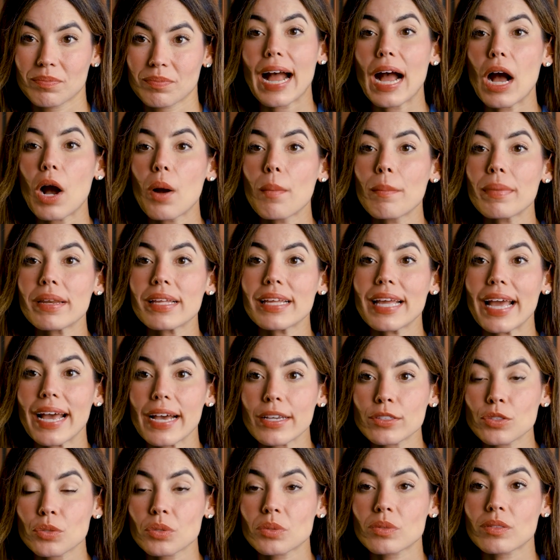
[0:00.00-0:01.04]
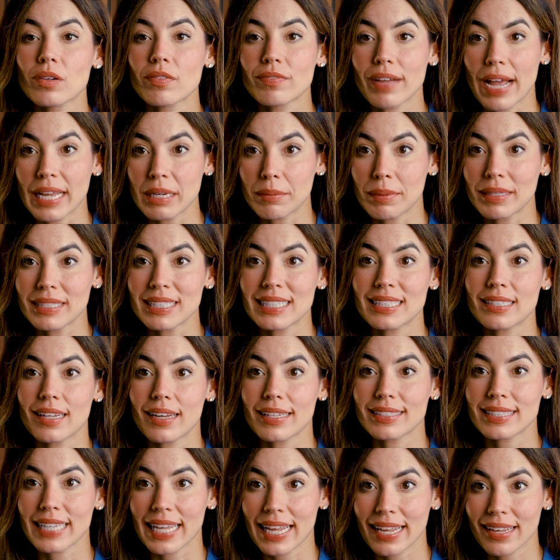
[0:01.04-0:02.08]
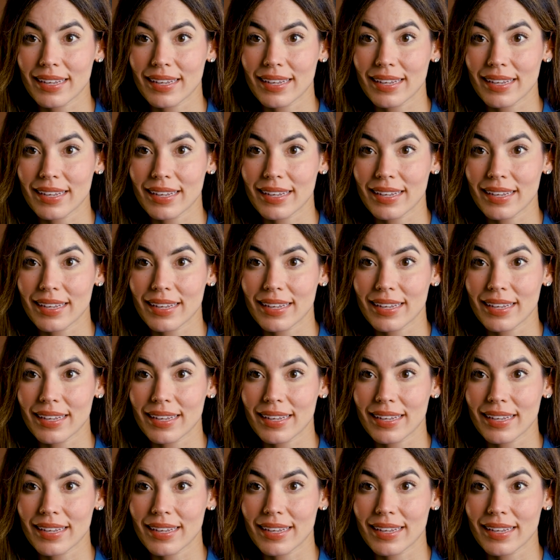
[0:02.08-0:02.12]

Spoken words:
How many extra refinements did it